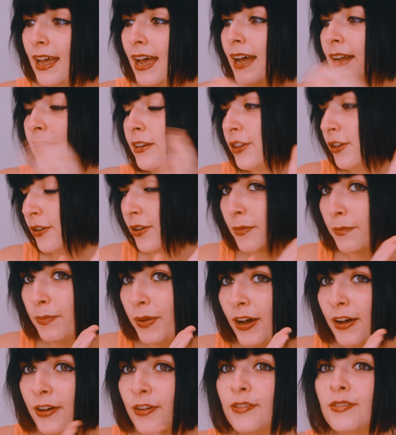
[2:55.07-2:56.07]
and you can
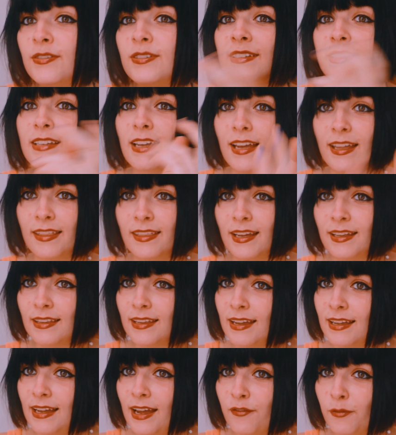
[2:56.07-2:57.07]
pose and then
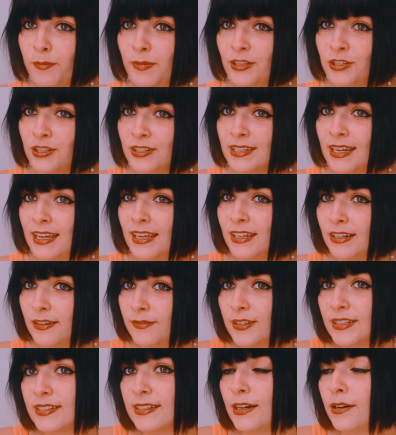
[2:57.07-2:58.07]
have a picture taken of
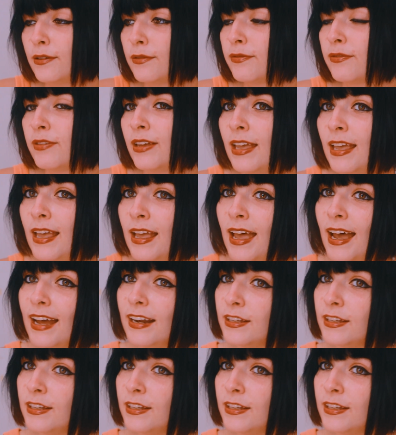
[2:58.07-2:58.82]
yourself,